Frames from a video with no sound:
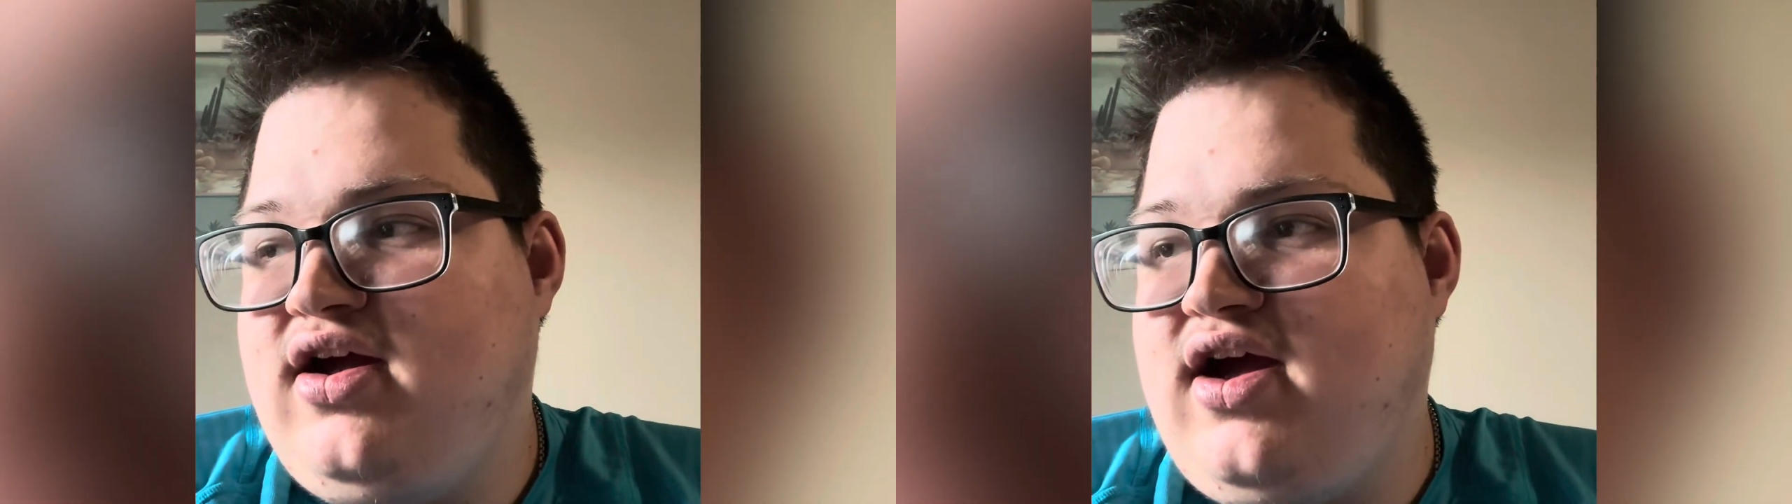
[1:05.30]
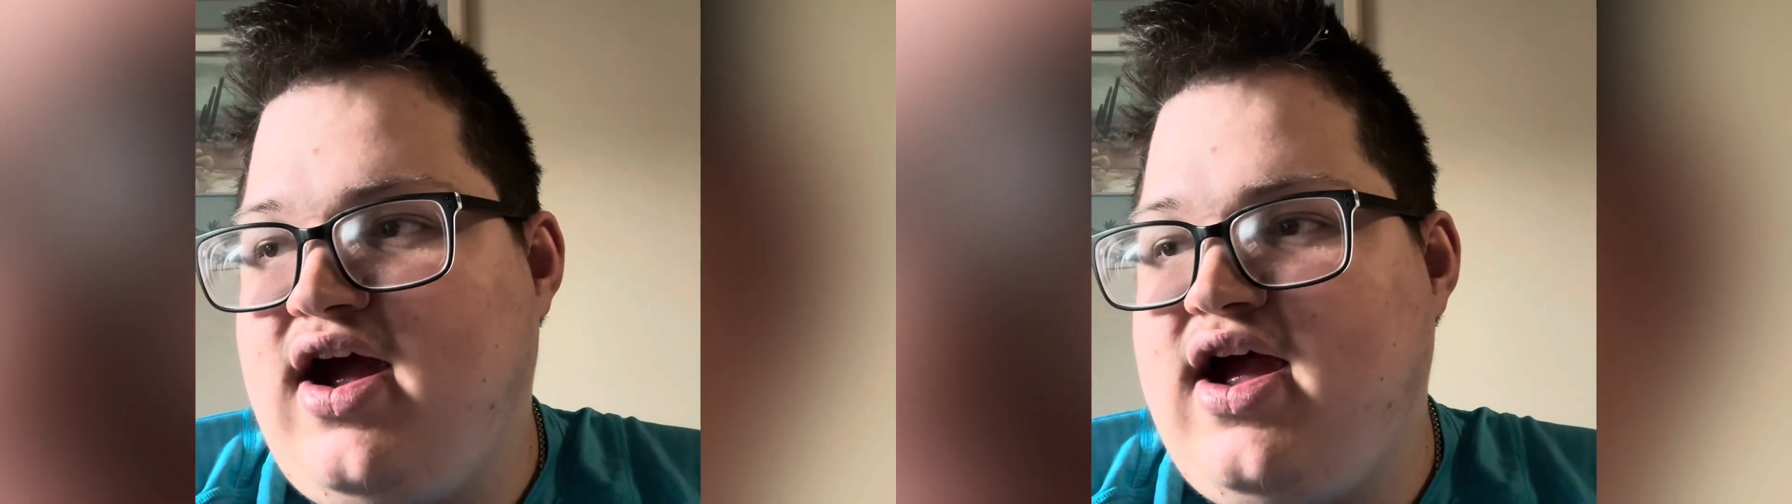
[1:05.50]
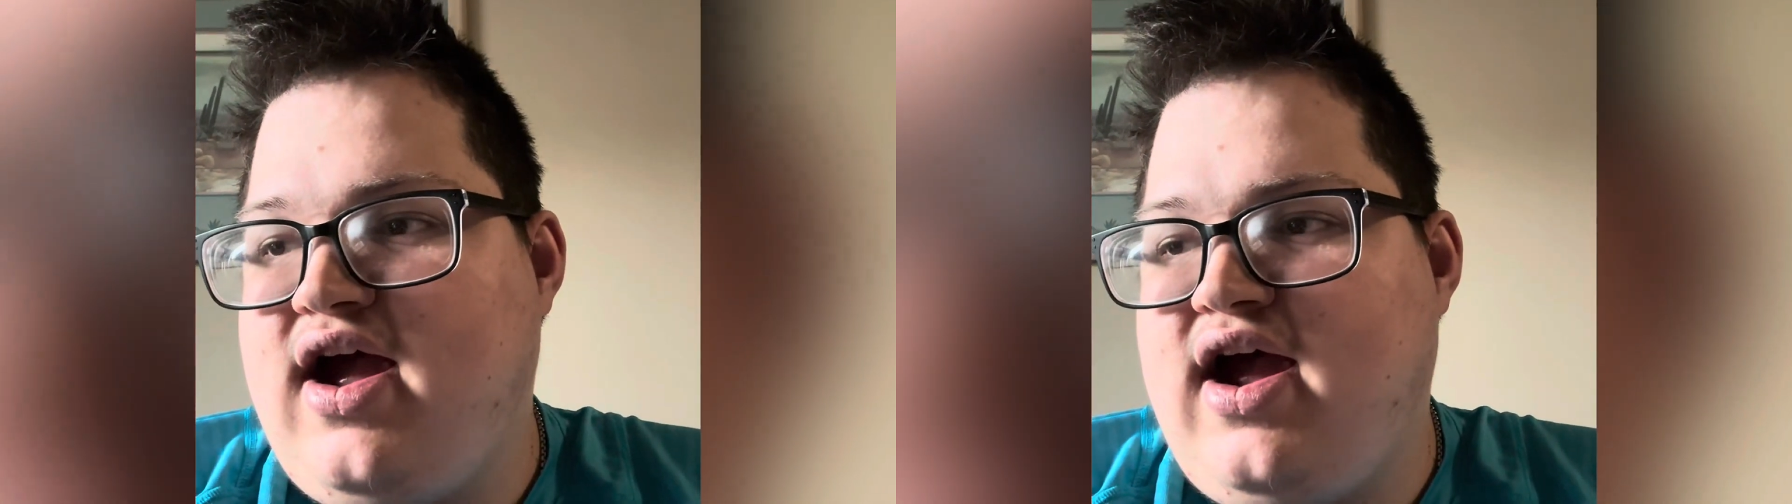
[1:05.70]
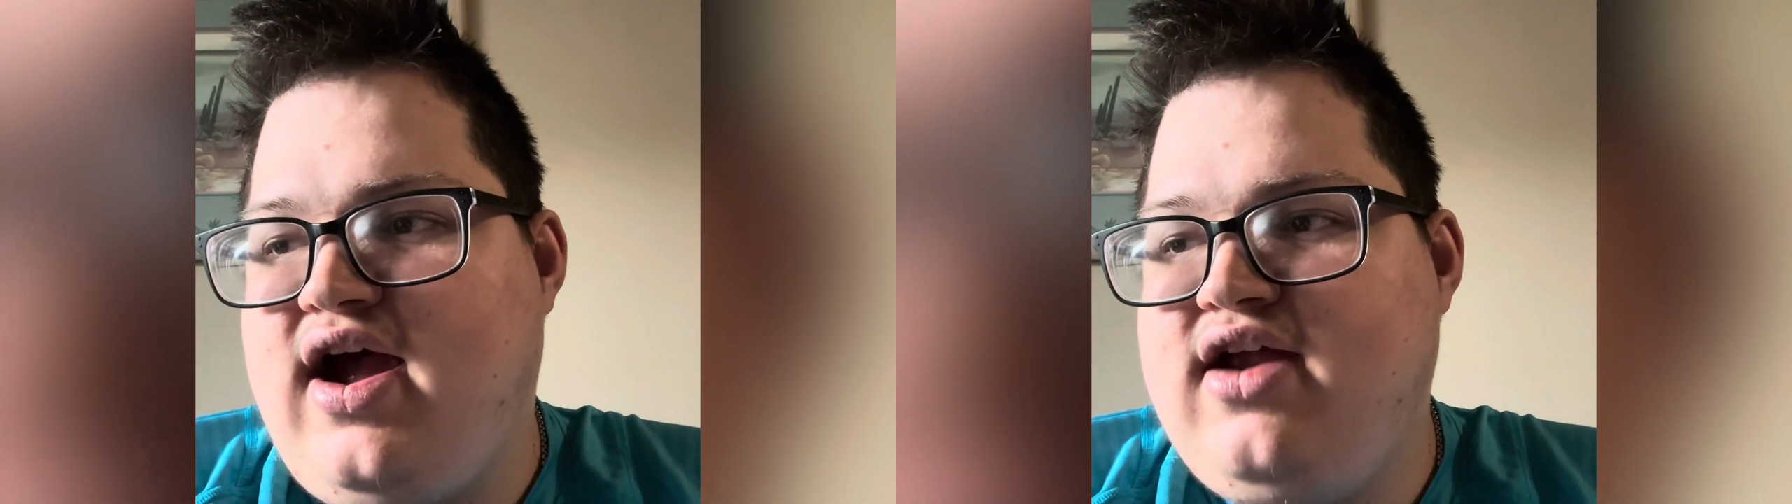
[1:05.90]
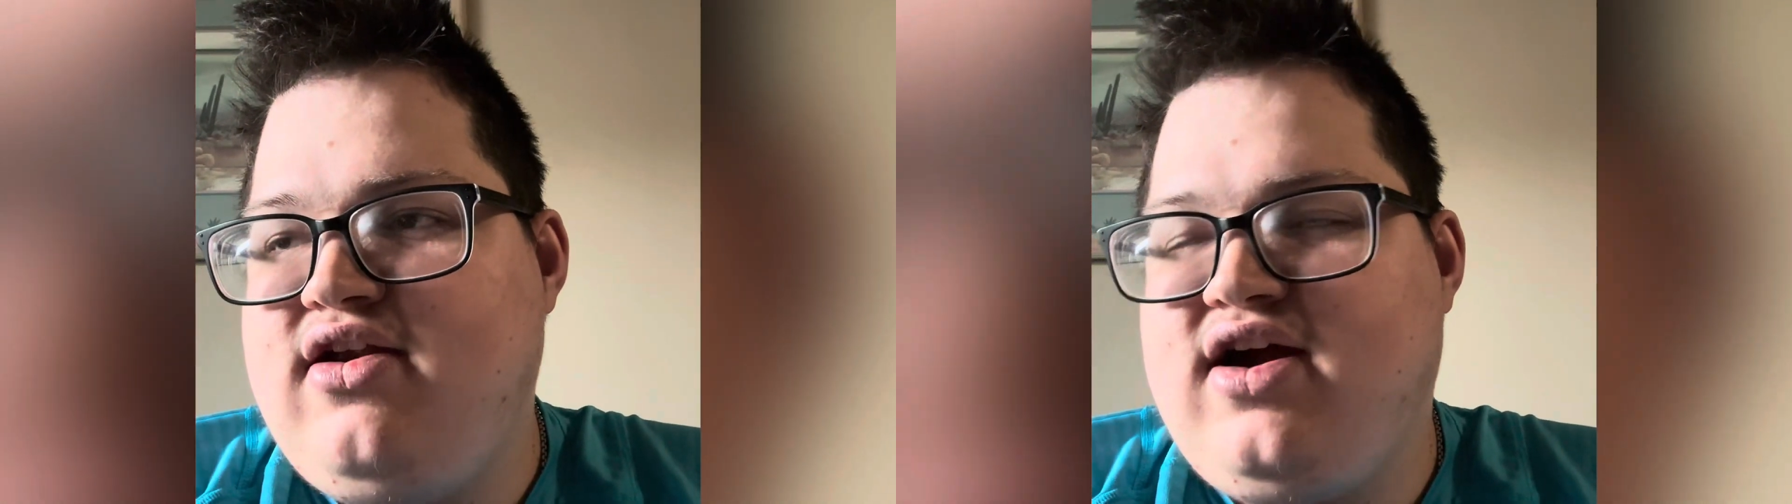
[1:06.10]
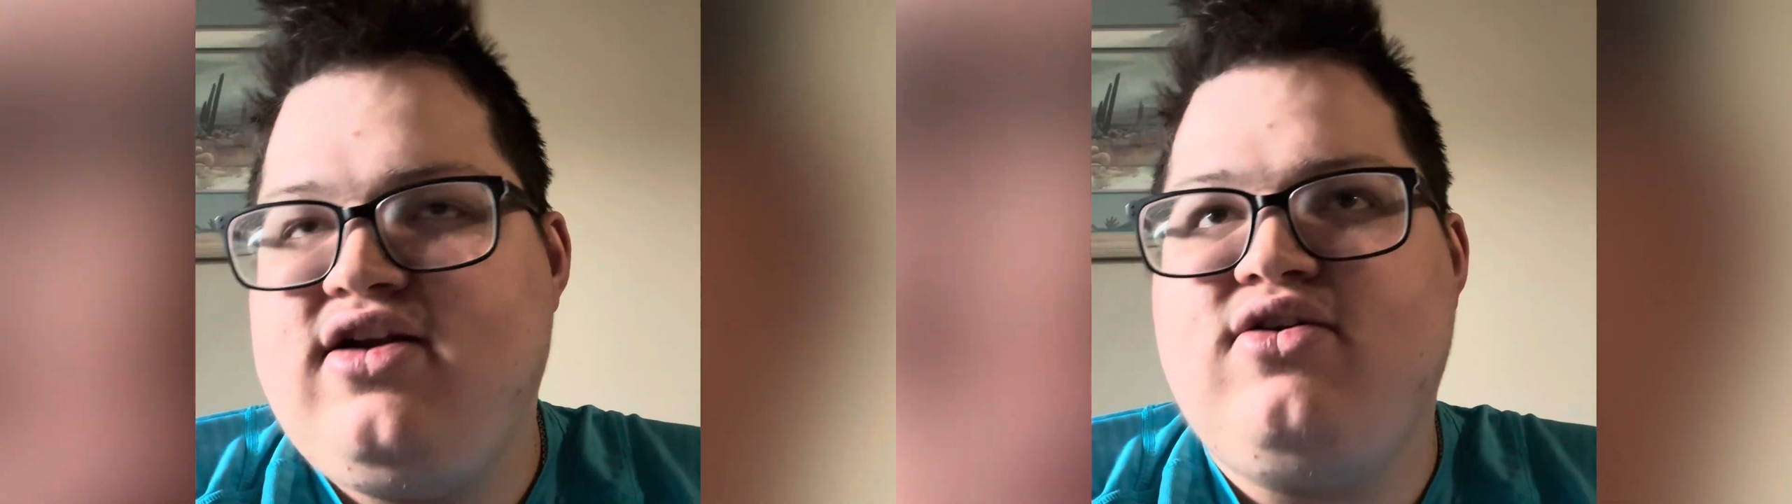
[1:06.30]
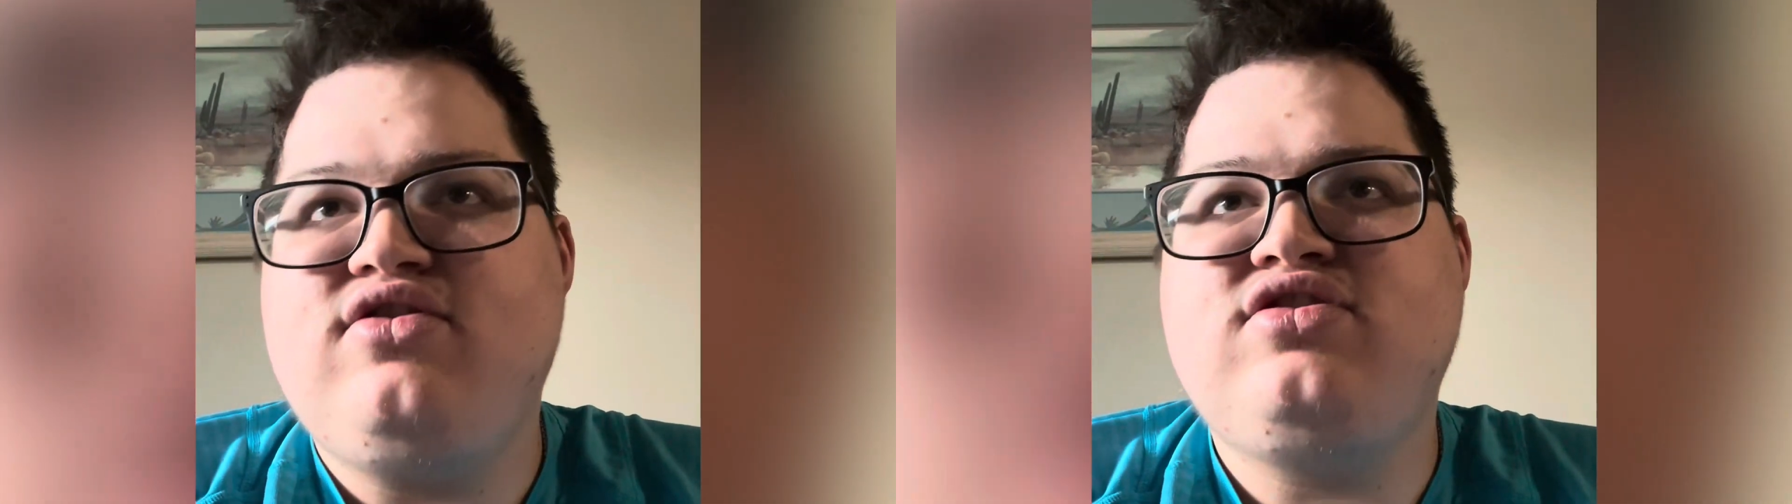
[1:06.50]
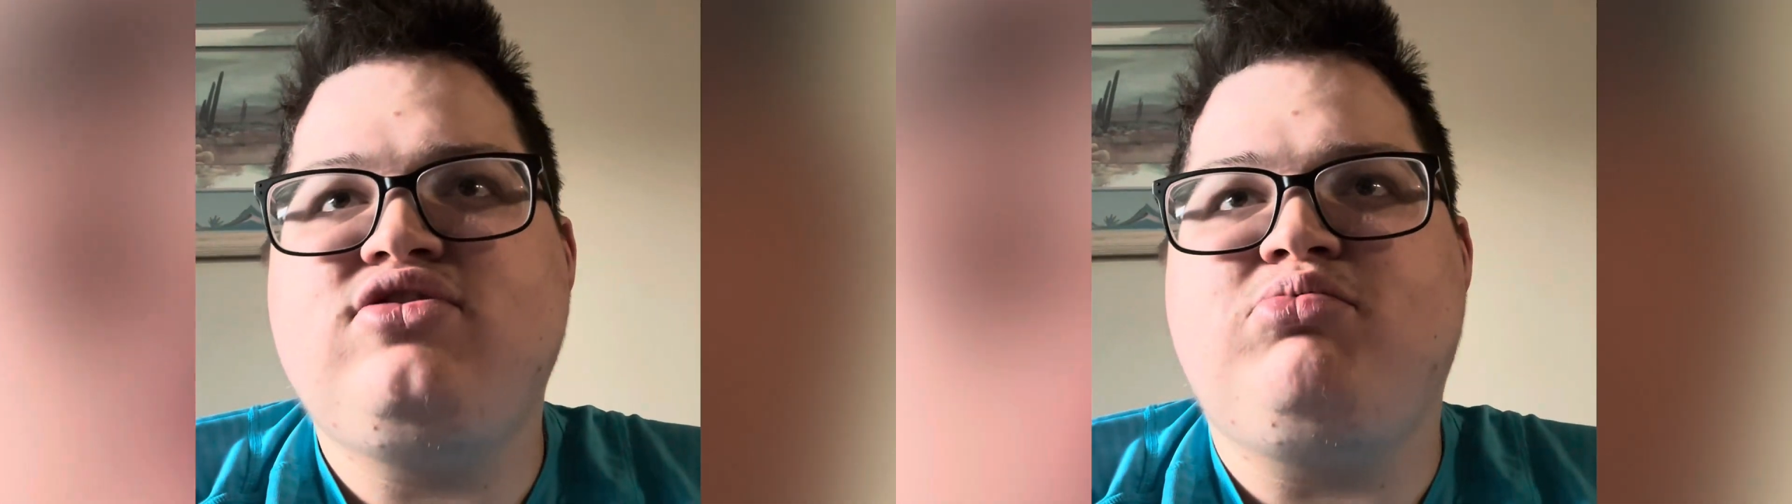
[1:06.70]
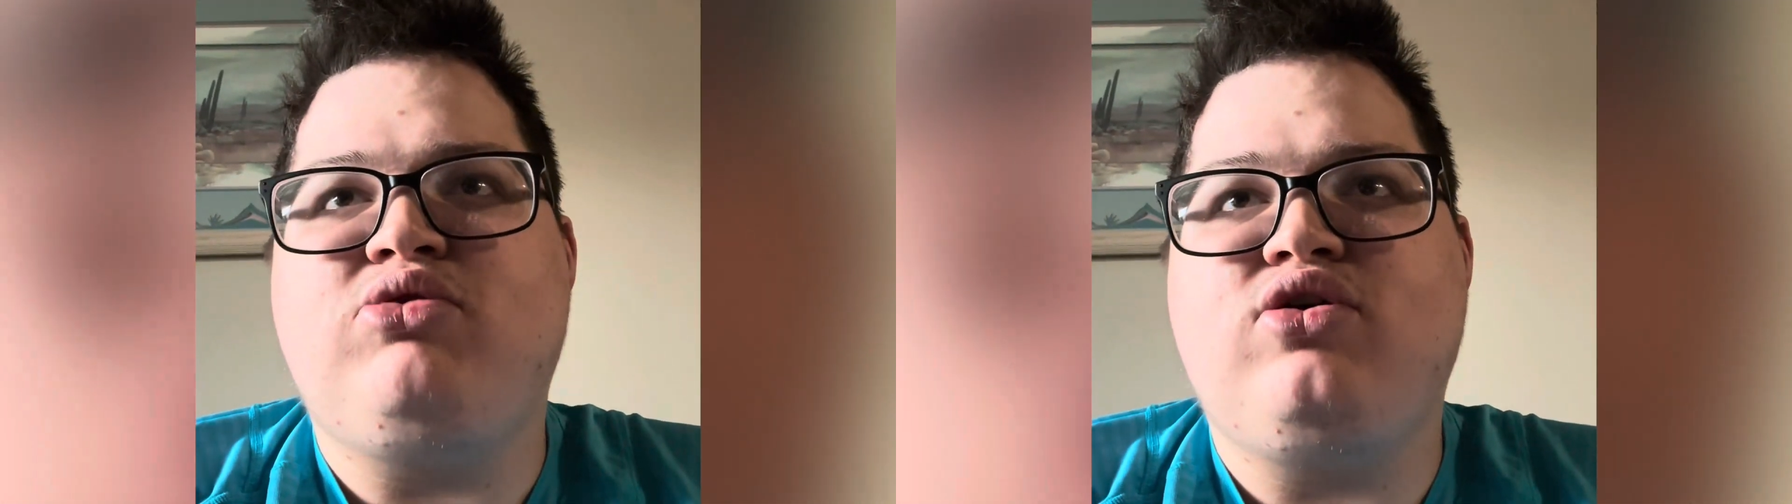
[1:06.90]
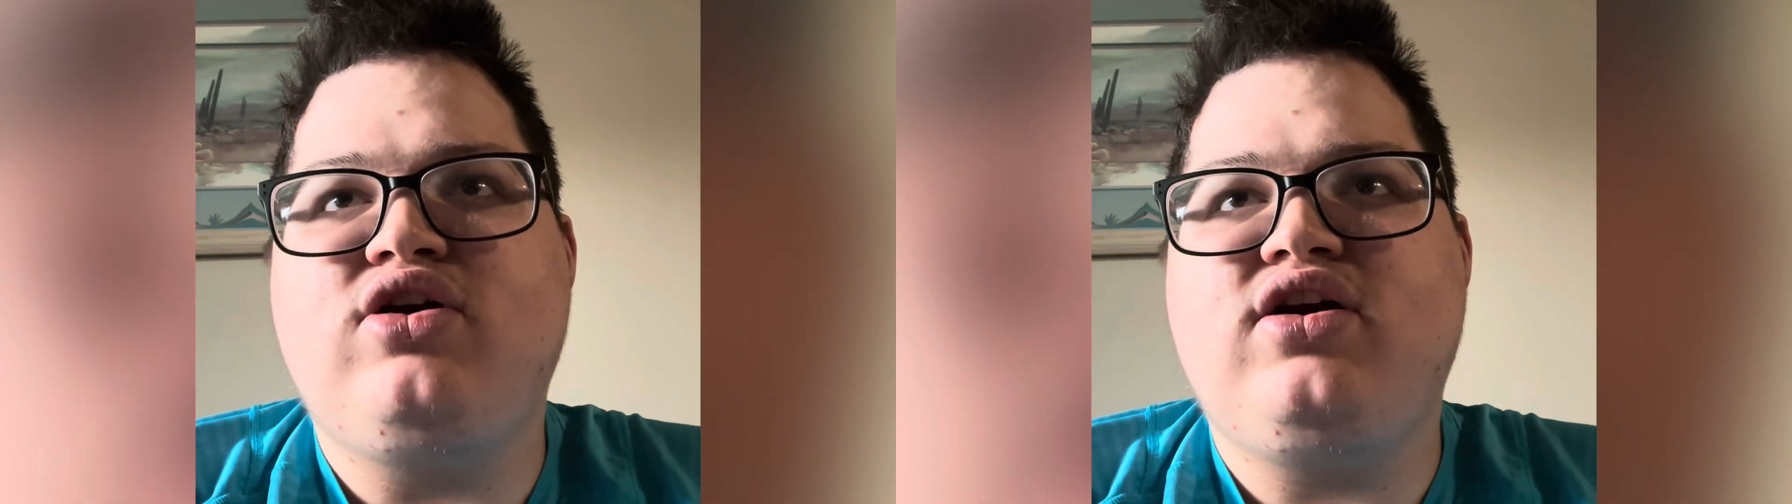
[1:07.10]
I nor
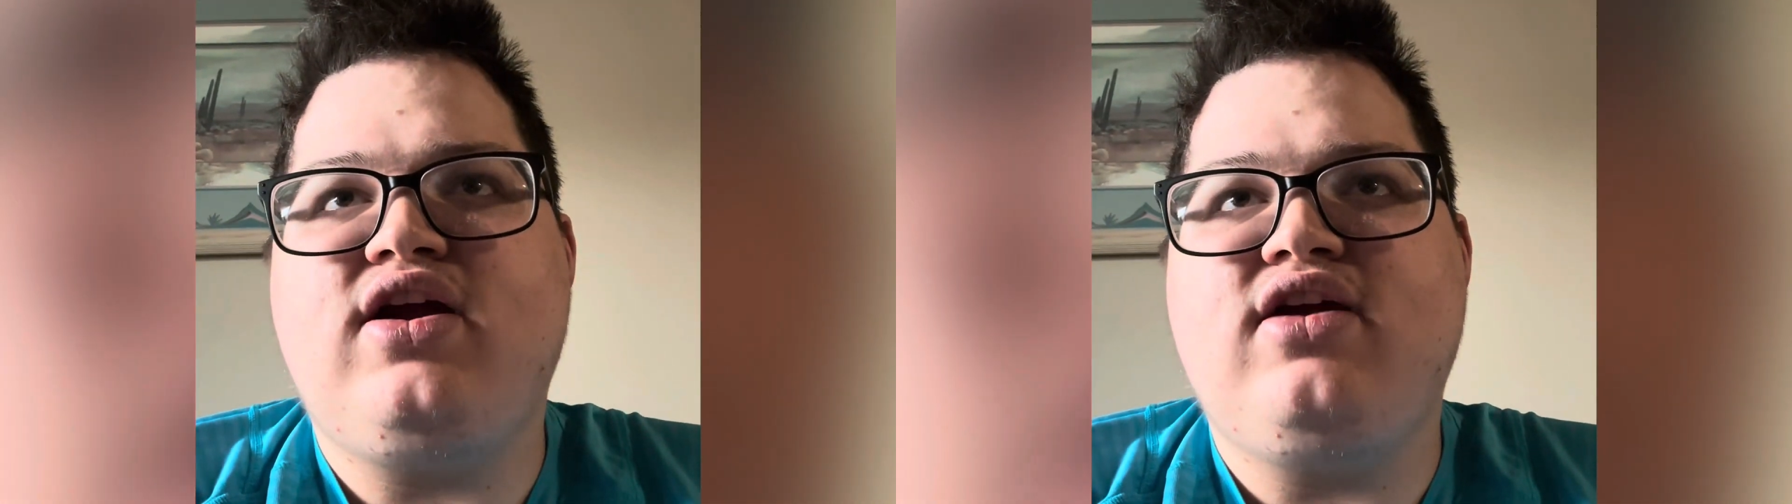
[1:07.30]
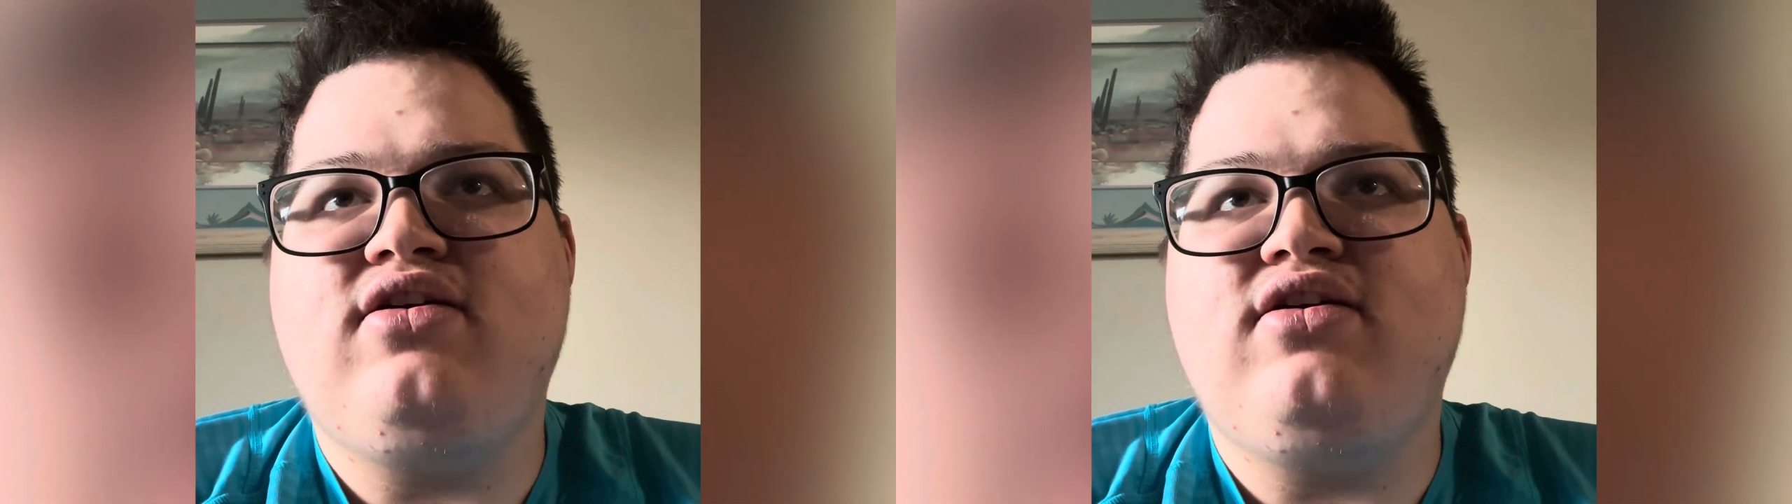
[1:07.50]
support